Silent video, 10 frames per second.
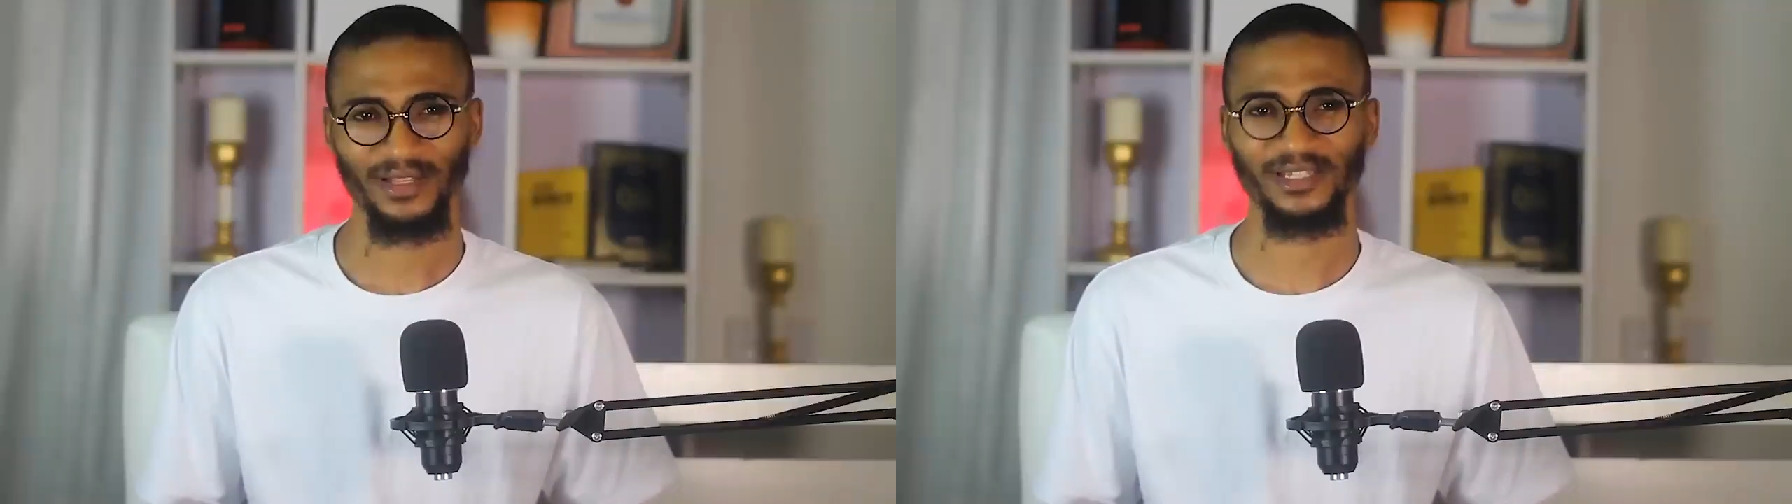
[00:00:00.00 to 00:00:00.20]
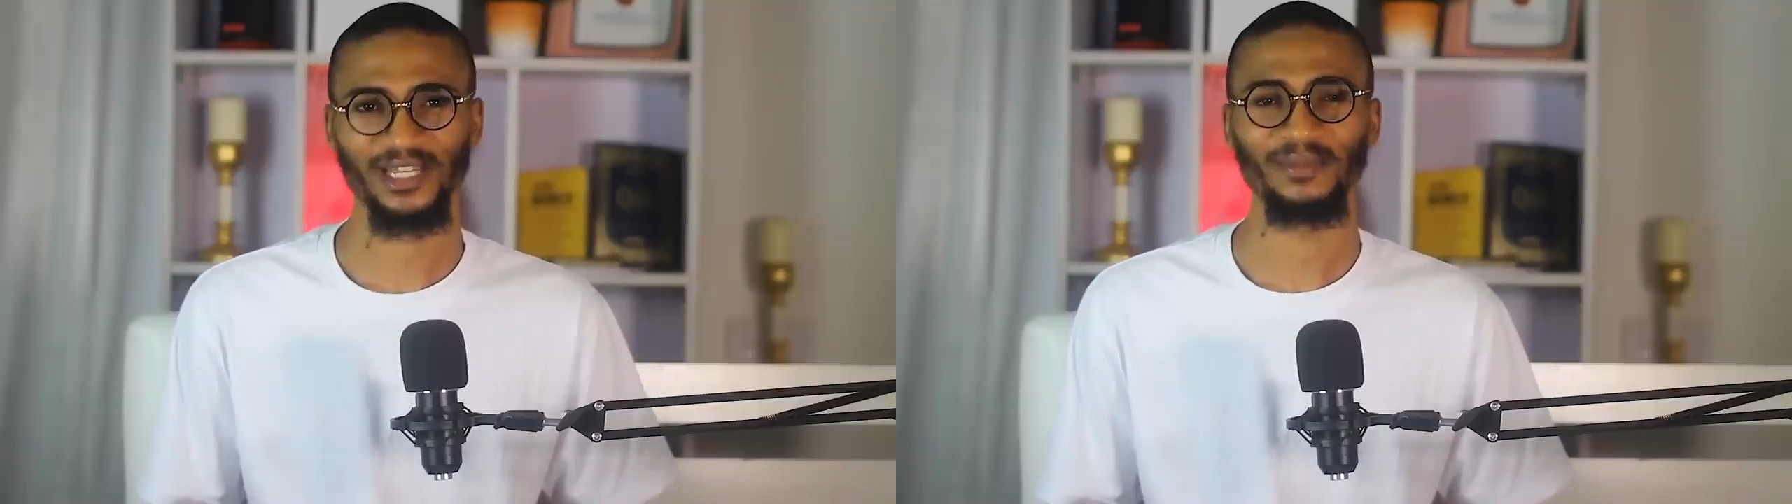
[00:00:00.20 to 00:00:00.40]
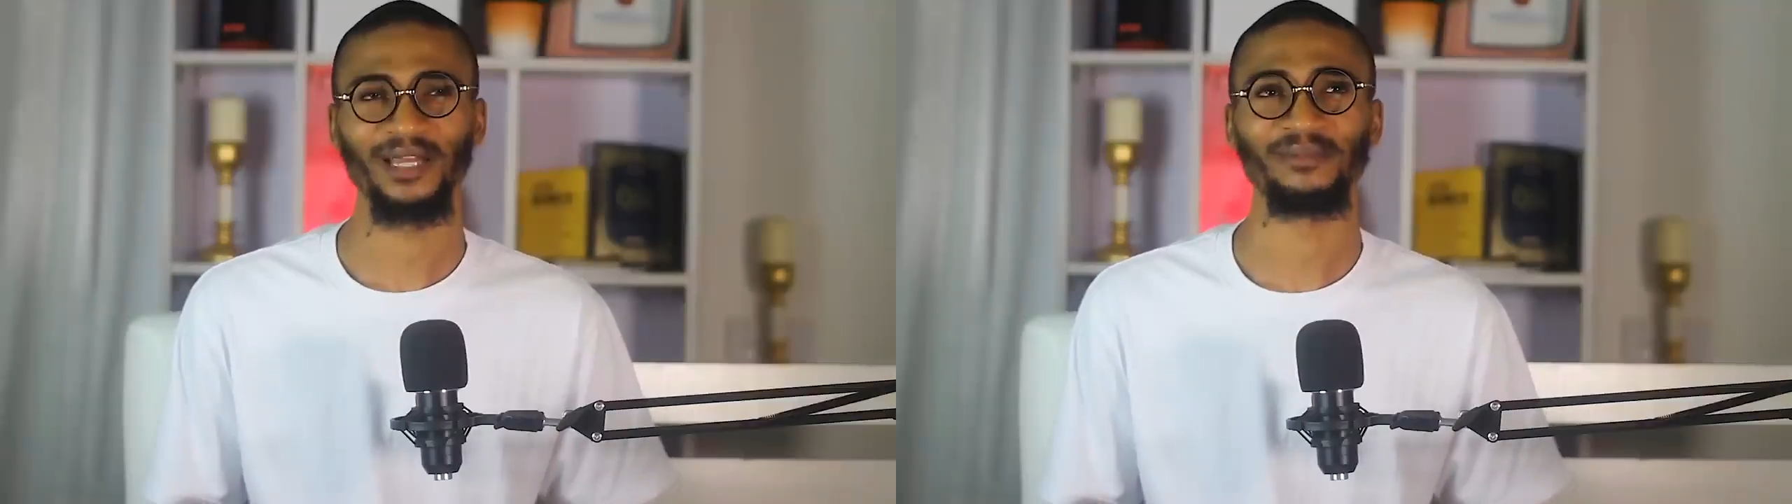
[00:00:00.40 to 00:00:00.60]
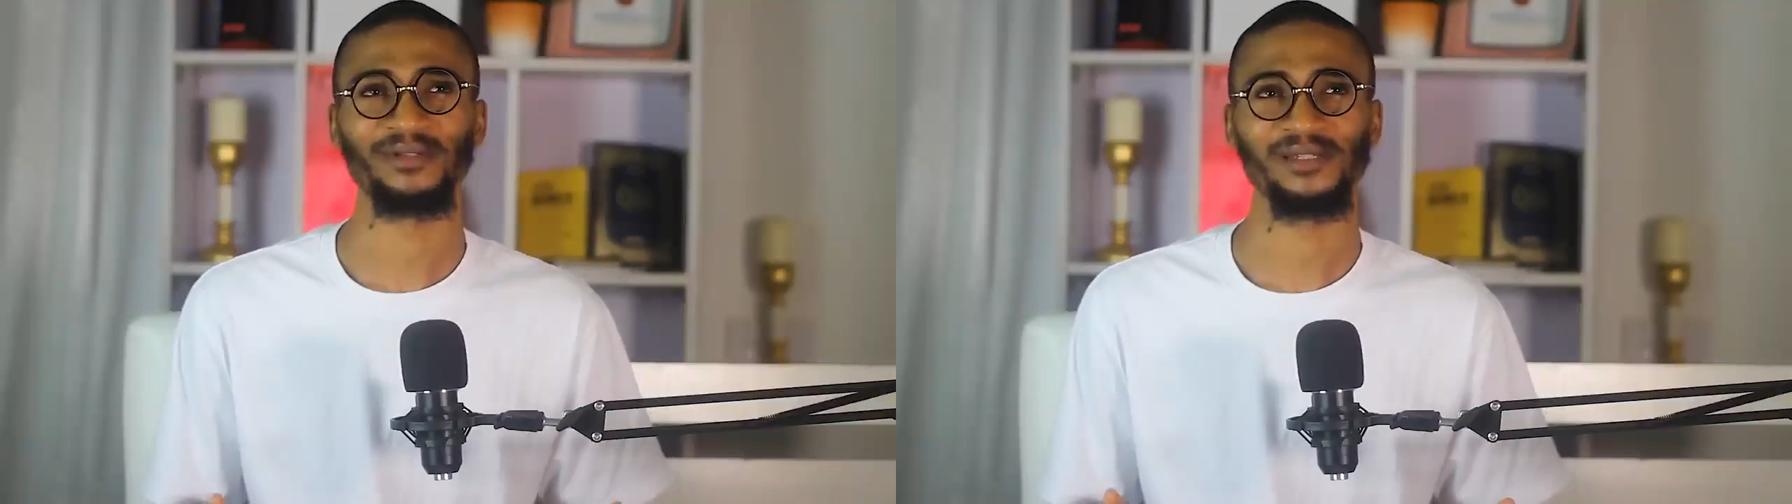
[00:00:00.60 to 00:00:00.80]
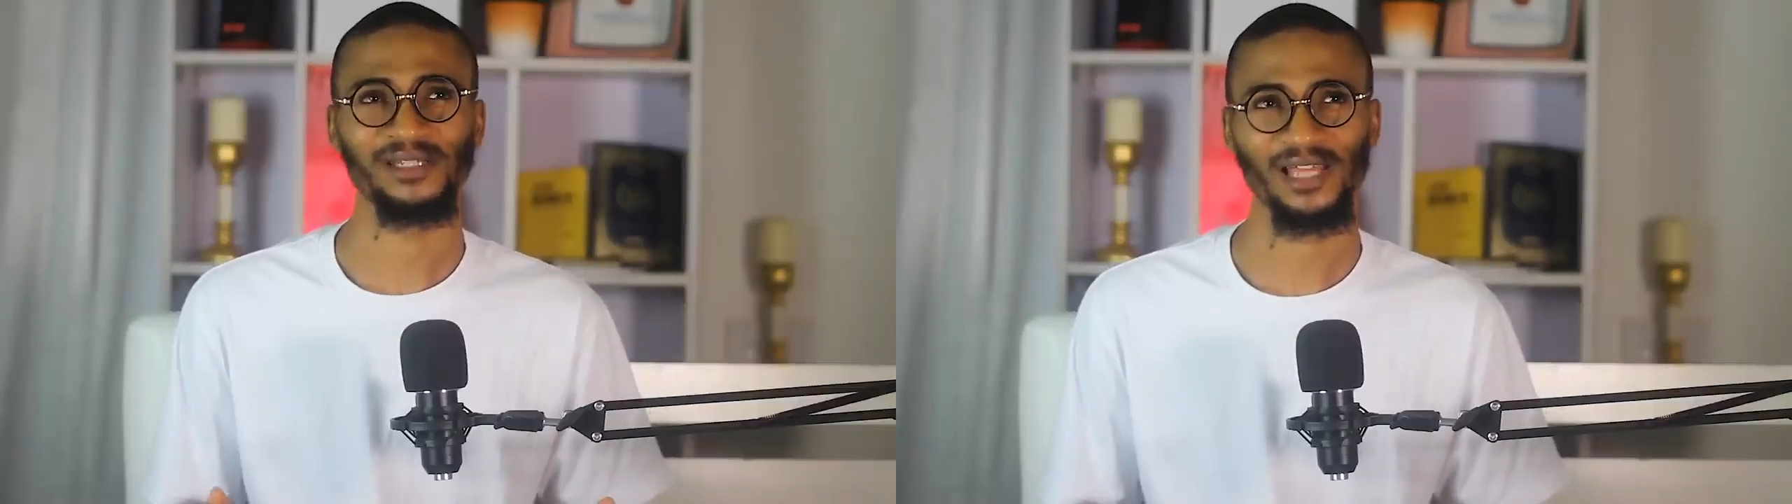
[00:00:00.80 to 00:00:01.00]
The same can
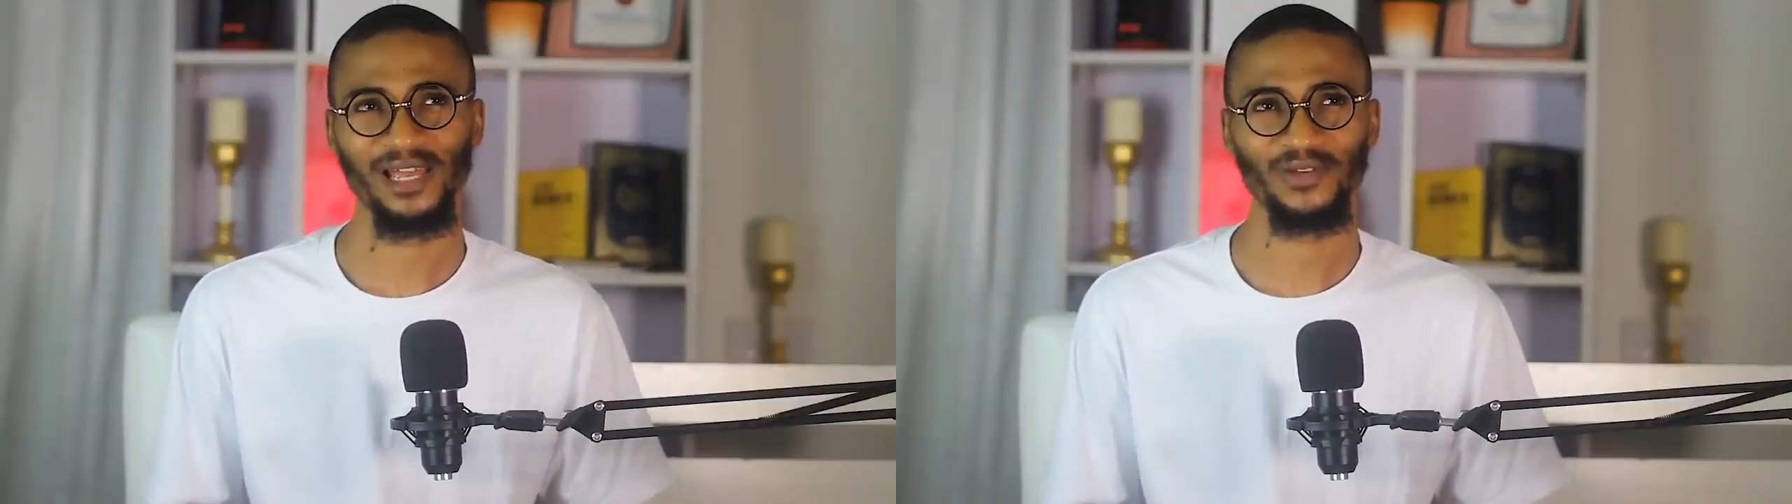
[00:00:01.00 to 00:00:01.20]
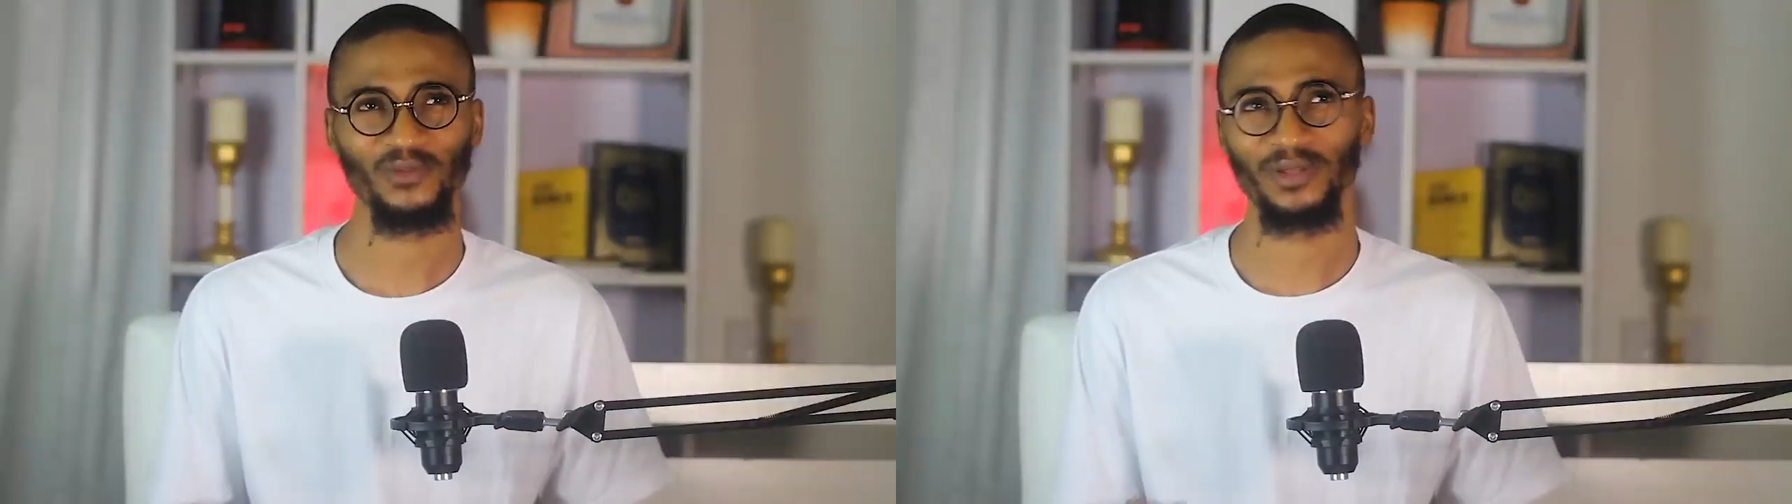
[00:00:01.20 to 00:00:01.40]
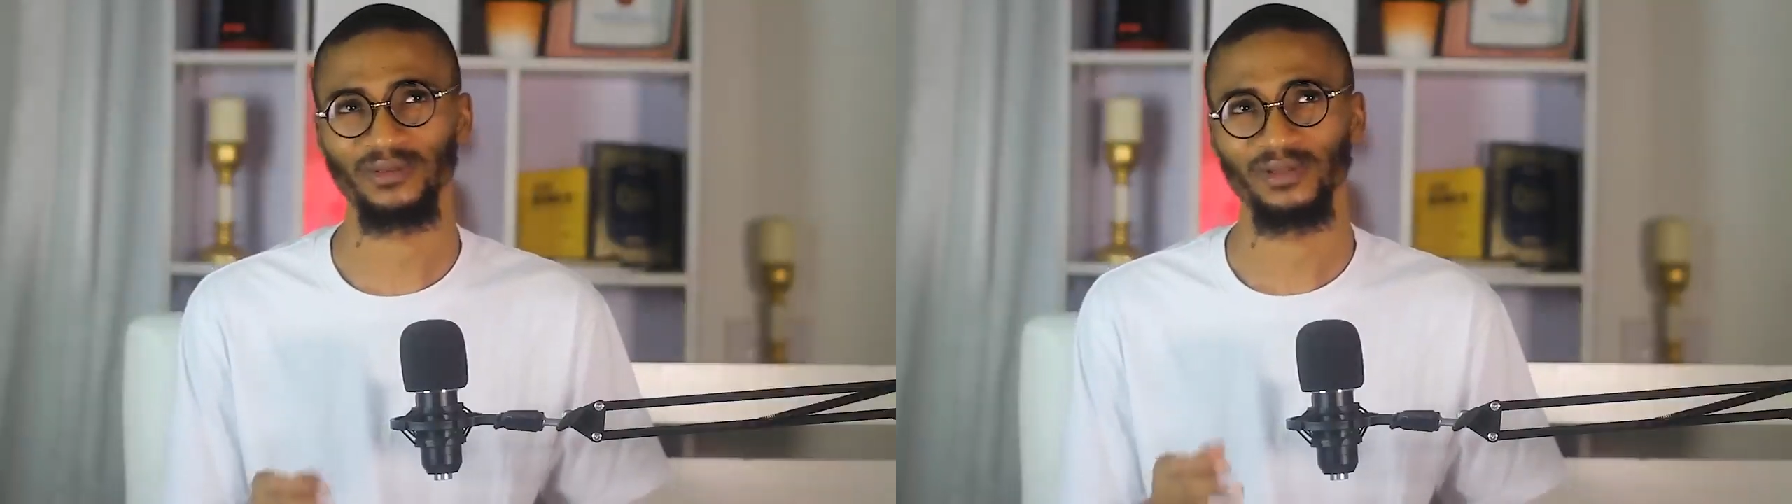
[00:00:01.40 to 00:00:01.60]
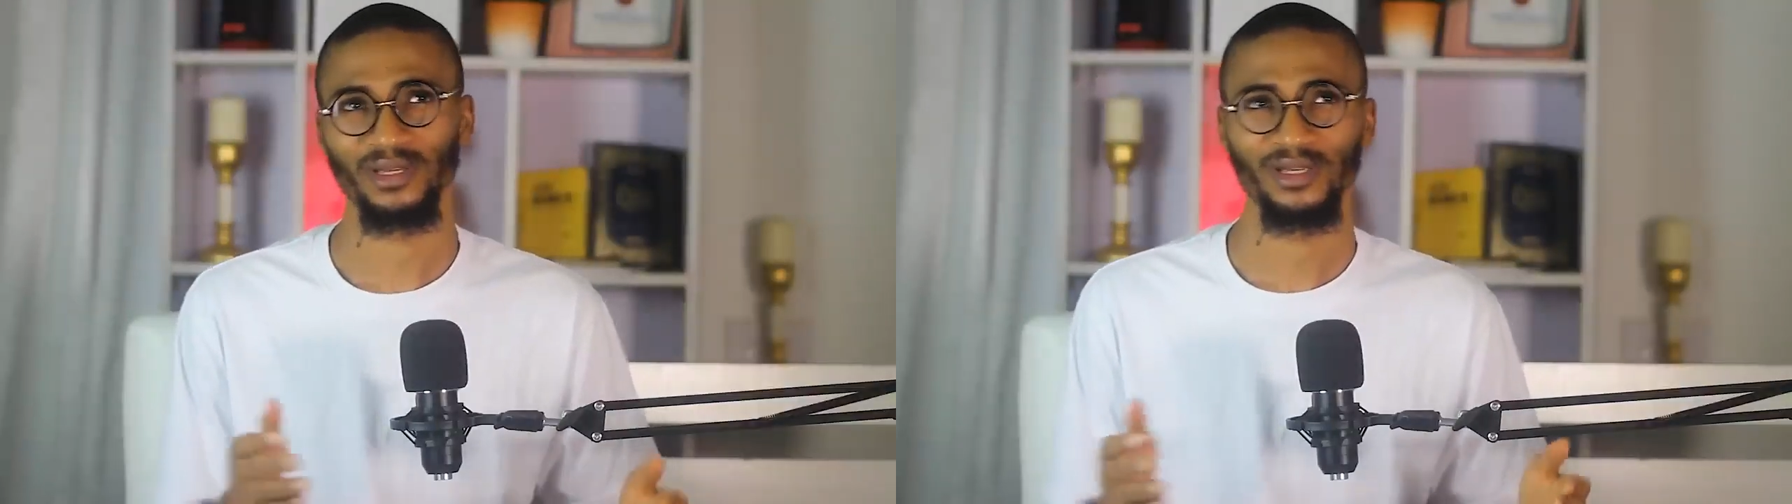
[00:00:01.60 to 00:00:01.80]
be said with,